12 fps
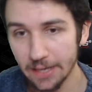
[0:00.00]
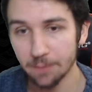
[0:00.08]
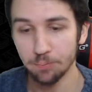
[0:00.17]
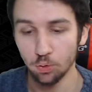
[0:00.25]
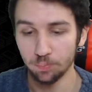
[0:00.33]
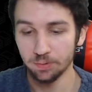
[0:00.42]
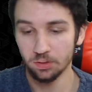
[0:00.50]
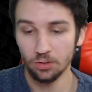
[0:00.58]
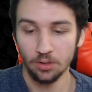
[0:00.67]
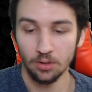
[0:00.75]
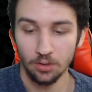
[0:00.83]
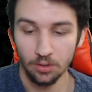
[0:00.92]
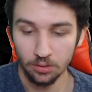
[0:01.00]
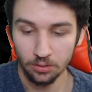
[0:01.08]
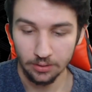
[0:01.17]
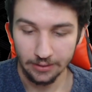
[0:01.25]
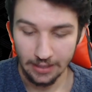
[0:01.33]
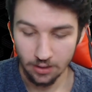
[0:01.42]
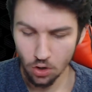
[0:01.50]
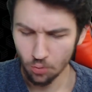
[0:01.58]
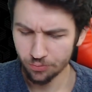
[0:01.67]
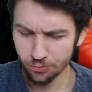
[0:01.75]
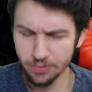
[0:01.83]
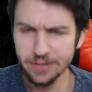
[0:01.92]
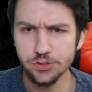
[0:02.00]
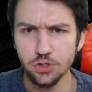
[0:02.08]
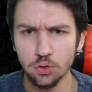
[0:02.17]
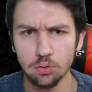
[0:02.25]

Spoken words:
of poop. No, 3-2.